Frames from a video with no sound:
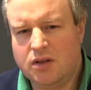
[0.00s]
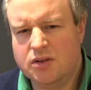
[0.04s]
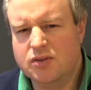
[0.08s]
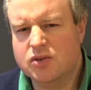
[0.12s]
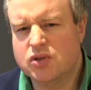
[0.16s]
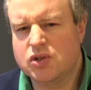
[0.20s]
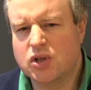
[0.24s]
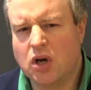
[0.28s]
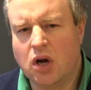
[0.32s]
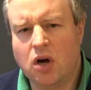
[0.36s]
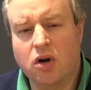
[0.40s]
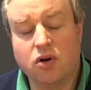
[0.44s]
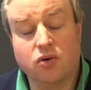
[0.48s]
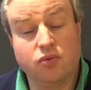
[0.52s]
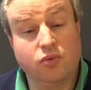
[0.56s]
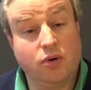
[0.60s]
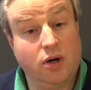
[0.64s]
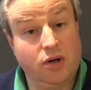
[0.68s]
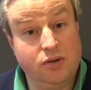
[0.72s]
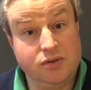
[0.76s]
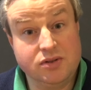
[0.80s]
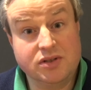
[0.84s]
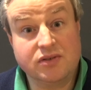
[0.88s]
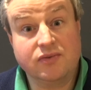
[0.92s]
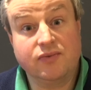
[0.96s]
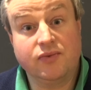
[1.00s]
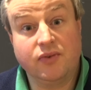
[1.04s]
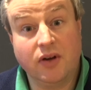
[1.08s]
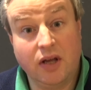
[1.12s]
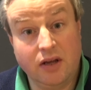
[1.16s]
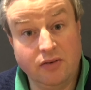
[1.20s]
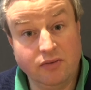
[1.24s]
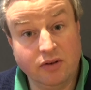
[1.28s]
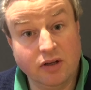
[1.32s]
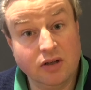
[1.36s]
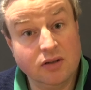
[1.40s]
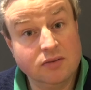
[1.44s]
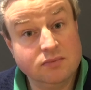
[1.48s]
dark roast
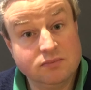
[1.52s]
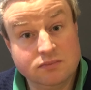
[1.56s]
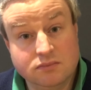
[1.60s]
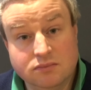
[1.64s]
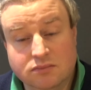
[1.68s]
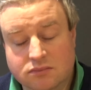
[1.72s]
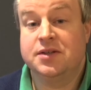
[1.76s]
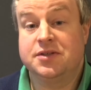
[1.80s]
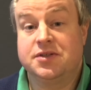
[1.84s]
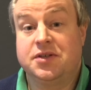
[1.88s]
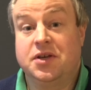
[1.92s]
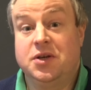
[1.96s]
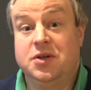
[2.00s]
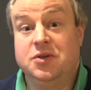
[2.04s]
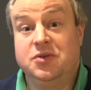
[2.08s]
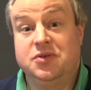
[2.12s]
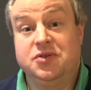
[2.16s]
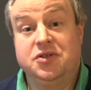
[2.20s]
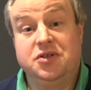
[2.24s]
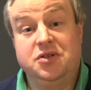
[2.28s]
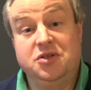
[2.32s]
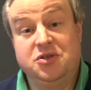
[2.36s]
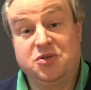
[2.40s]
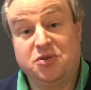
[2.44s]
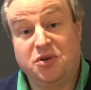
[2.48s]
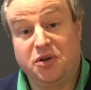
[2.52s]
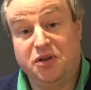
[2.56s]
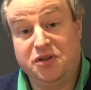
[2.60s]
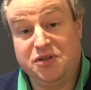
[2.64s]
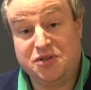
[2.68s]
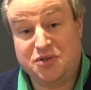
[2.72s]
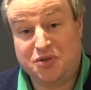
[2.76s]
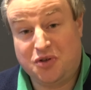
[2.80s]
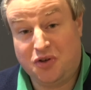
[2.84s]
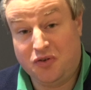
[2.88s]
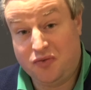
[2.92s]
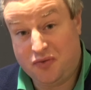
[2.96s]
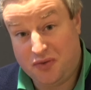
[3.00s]
flavour. So do try this
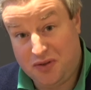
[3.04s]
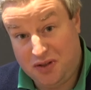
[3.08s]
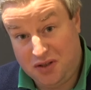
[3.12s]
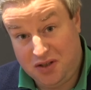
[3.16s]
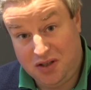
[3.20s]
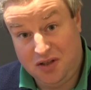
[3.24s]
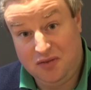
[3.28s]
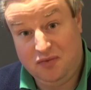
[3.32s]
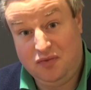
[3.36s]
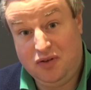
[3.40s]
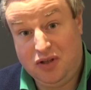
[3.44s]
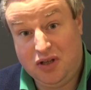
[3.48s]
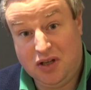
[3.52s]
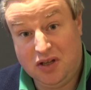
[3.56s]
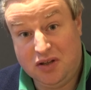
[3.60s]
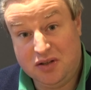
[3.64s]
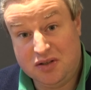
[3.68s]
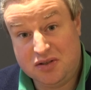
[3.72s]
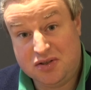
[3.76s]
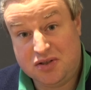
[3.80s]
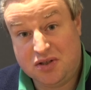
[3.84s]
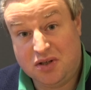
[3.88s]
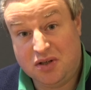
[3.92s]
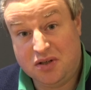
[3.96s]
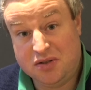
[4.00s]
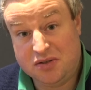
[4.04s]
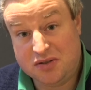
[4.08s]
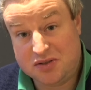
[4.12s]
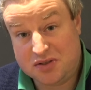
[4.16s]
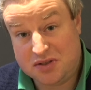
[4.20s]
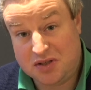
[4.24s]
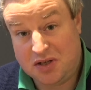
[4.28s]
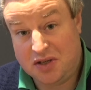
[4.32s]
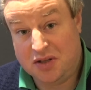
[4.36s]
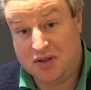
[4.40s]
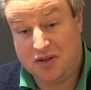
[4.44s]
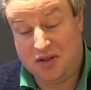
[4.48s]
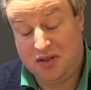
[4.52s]
coffee if you get the chance.
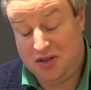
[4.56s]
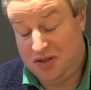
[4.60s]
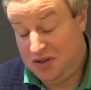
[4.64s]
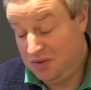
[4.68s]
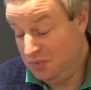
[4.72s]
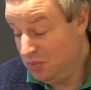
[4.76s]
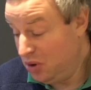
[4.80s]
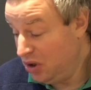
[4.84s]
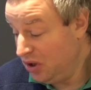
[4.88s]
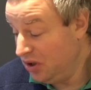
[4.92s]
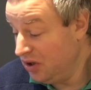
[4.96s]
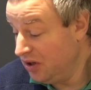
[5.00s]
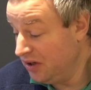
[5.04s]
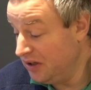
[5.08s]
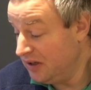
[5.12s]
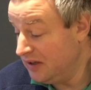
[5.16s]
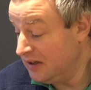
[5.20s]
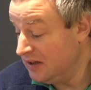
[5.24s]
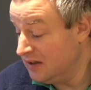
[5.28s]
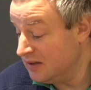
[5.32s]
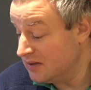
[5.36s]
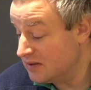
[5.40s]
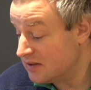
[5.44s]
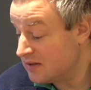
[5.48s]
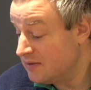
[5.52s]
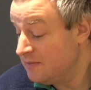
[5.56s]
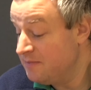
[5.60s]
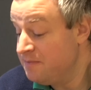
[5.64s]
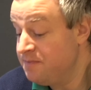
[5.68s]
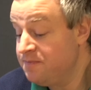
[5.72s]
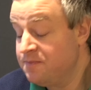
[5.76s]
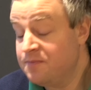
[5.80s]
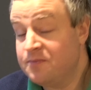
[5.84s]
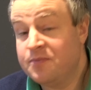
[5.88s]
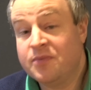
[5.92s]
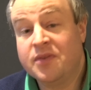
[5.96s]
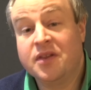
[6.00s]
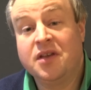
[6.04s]
I think you might like it.
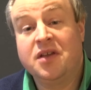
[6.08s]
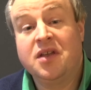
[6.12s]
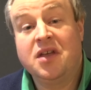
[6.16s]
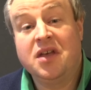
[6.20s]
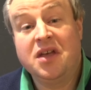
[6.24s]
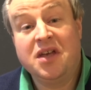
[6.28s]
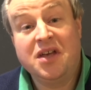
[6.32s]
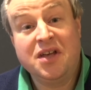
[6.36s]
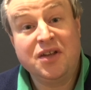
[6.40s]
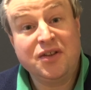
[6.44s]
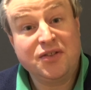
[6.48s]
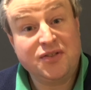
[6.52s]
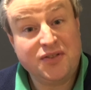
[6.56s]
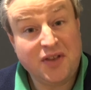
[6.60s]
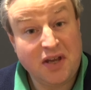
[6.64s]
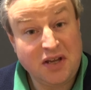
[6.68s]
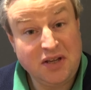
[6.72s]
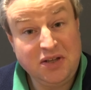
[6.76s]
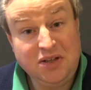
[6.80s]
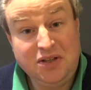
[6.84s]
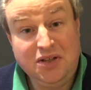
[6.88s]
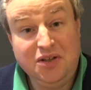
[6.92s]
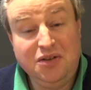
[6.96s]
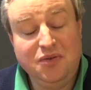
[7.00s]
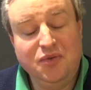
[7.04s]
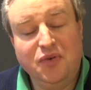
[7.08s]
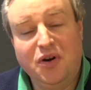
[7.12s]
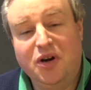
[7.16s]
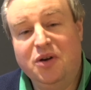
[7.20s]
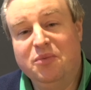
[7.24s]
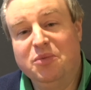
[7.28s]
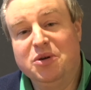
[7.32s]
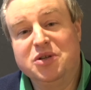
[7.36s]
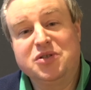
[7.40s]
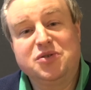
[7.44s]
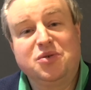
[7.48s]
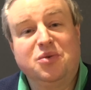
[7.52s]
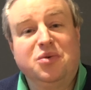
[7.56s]
Thank you very
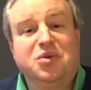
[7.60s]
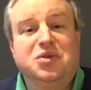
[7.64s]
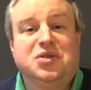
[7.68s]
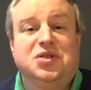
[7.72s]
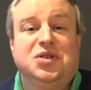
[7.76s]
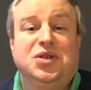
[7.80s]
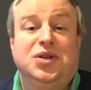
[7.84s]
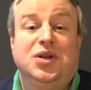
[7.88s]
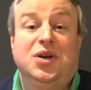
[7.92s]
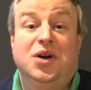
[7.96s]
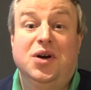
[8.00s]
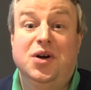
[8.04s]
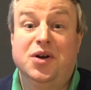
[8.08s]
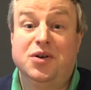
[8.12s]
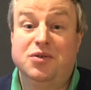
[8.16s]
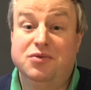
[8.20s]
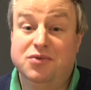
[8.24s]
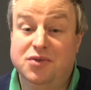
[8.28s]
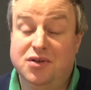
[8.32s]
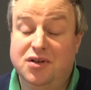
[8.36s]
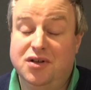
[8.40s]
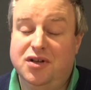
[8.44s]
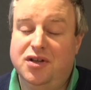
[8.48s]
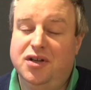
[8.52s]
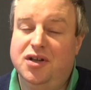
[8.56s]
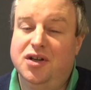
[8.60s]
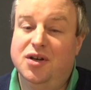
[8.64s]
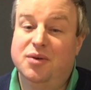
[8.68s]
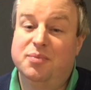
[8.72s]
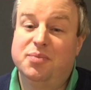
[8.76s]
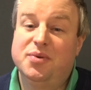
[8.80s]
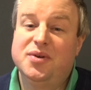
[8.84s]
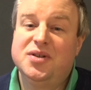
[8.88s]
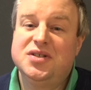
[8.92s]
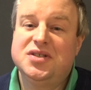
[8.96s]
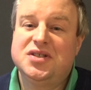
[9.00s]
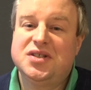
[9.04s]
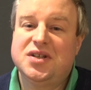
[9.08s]
much for watching. I really
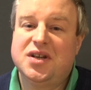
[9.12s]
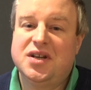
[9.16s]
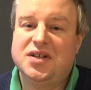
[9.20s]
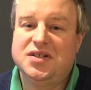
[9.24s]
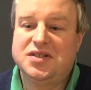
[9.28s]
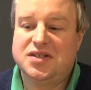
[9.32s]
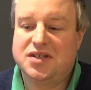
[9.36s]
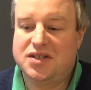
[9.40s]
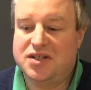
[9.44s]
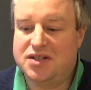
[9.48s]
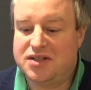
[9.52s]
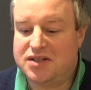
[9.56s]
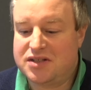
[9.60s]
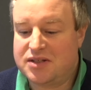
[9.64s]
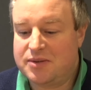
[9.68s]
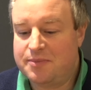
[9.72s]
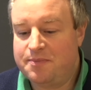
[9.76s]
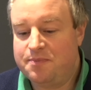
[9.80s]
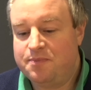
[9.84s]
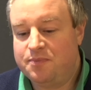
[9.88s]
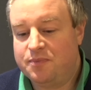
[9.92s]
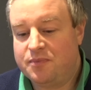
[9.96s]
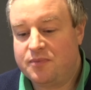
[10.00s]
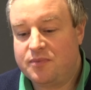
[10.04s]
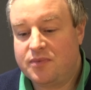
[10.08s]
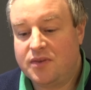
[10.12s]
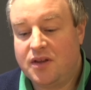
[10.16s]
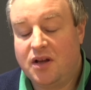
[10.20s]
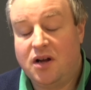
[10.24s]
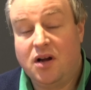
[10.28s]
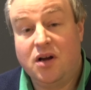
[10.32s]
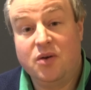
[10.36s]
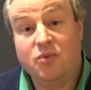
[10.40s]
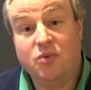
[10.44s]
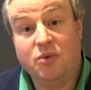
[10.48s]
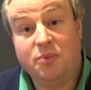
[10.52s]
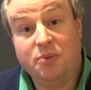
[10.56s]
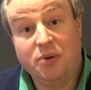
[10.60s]
appreciate it. I
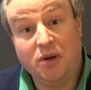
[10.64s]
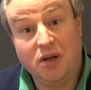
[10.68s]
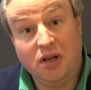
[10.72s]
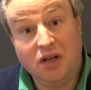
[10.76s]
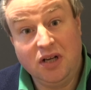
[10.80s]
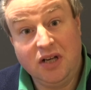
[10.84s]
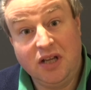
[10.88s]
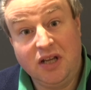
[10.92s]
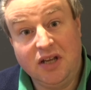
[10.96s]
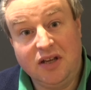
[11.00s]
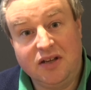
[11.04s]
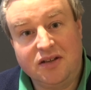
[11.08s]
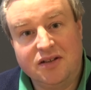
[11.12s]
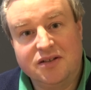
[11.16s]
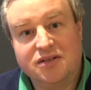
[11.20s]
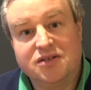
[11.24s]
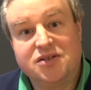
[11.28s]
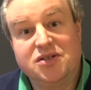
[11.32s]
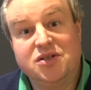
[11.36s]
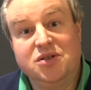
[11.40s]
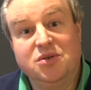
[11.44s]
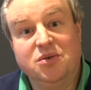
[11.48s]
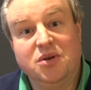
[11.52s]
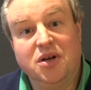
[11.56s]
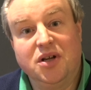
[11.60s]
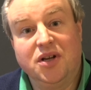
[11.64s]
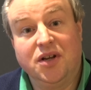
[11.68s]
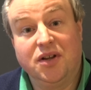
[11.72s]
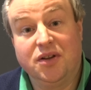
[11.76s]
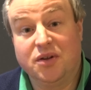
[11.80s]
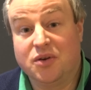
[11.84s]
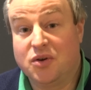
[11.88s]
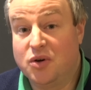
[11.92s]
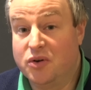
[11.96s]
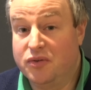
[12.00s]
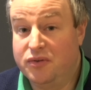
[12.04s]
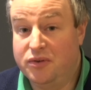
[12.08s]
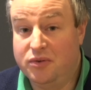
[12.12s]
will put a link to another
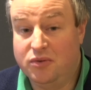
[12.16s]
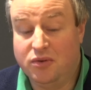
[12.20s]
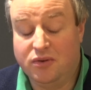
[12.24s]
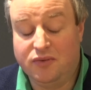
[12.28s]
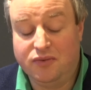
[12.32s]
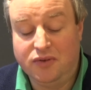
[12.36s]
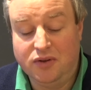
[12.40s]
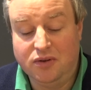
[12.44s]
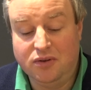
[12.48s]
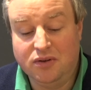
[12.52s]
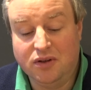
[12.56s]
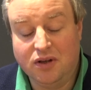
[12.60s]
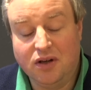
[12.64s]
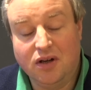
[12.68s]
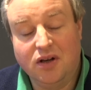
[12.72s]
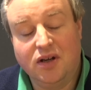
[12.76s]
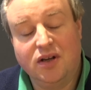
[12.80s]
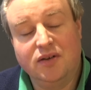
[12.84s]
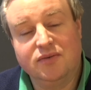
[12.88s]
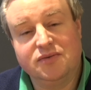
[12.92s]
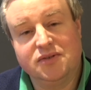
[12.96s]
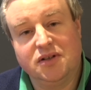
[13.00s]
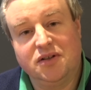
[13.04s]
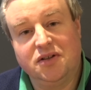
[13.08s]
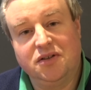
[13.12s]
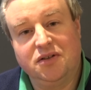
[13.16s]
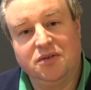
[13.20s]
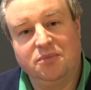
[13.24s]
coffee review that I have done in